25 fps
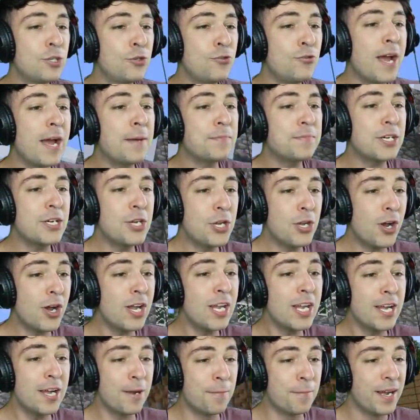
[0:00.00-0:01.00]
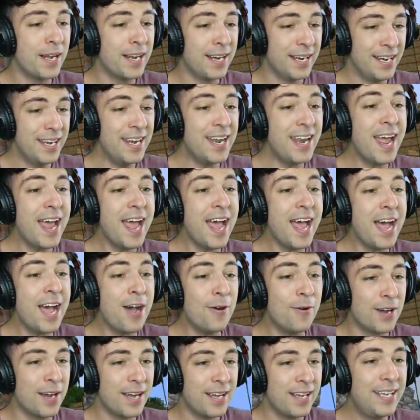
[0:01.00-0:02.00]
grabbed a golem!
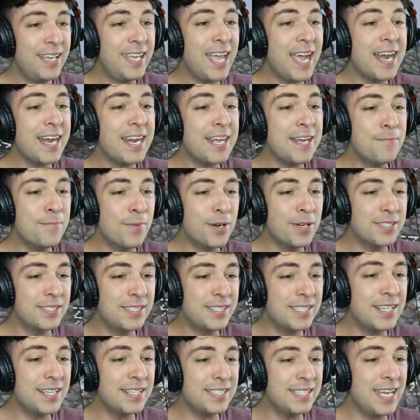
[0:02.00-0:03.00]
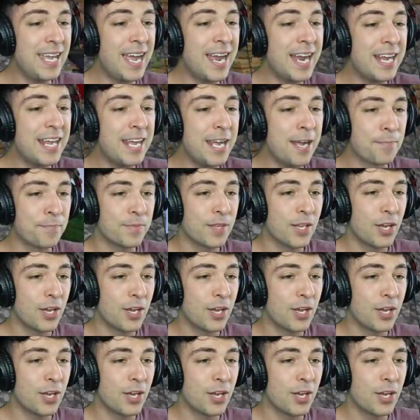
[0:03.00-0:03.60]
No! Get him, monsters! Get him!